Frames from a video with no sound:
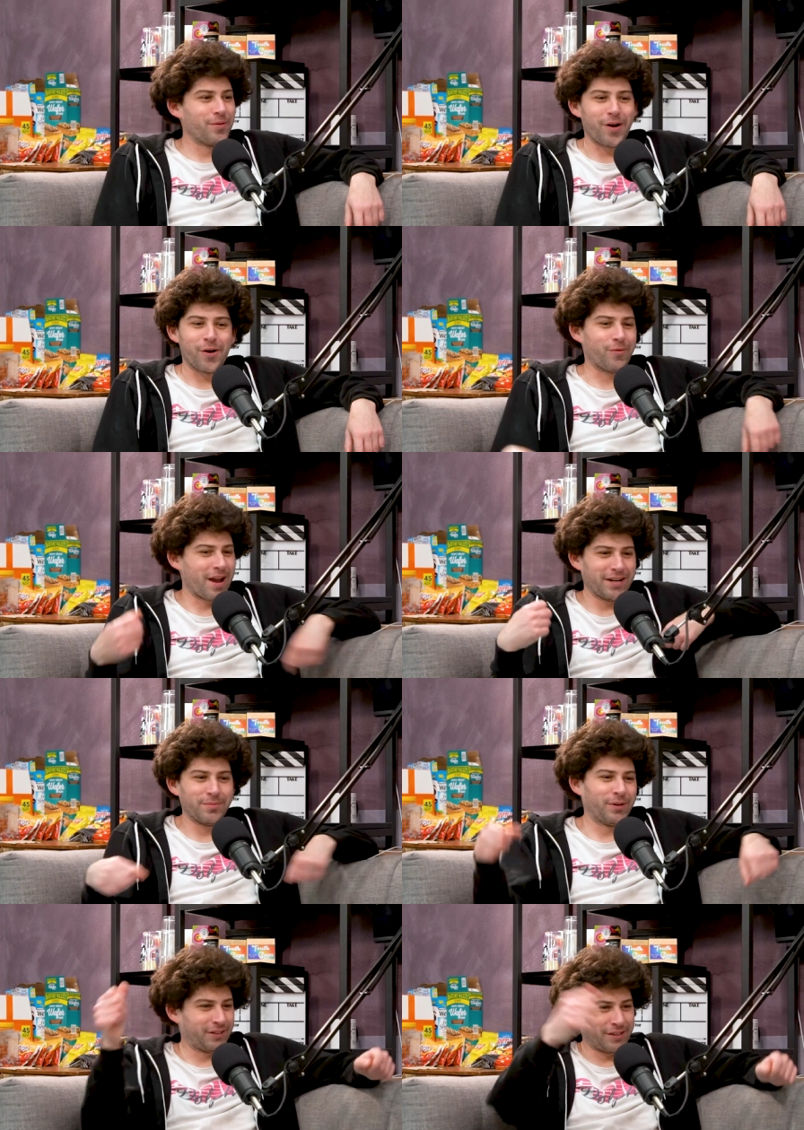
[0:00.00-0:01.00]
are ready to
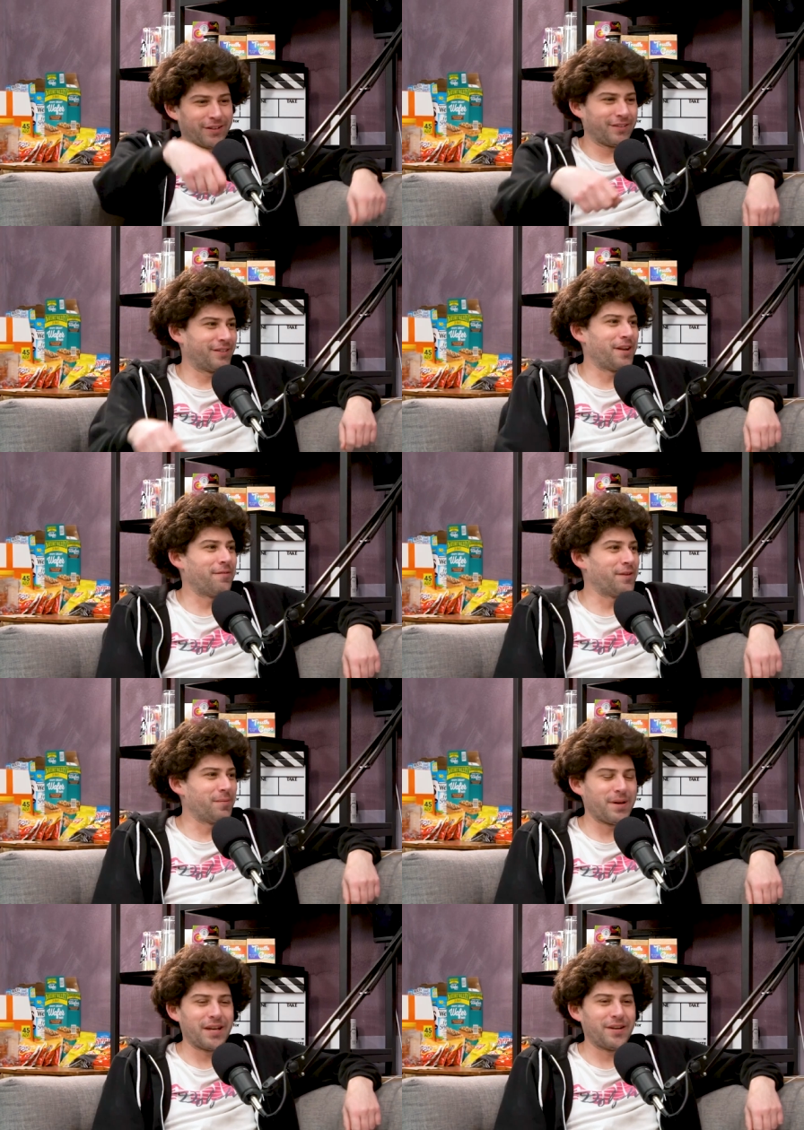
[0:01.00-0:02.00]
put their stuff in the
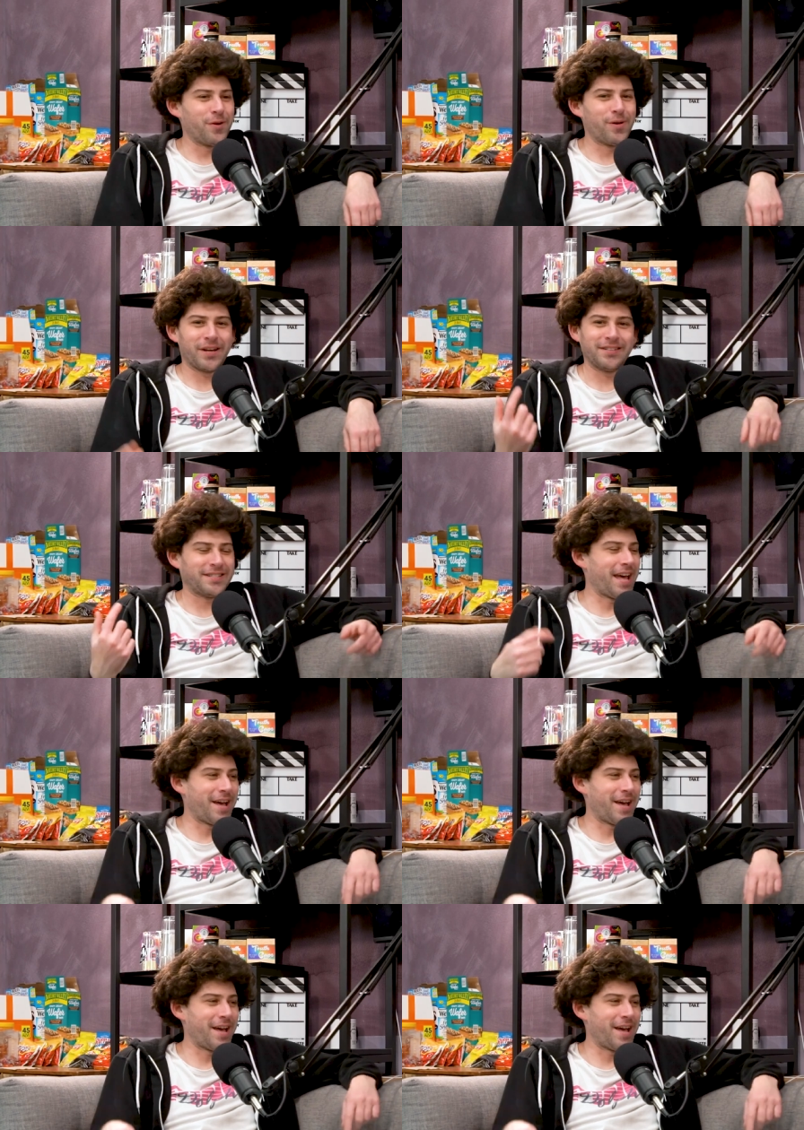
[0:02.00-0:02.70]
bin, know what can stay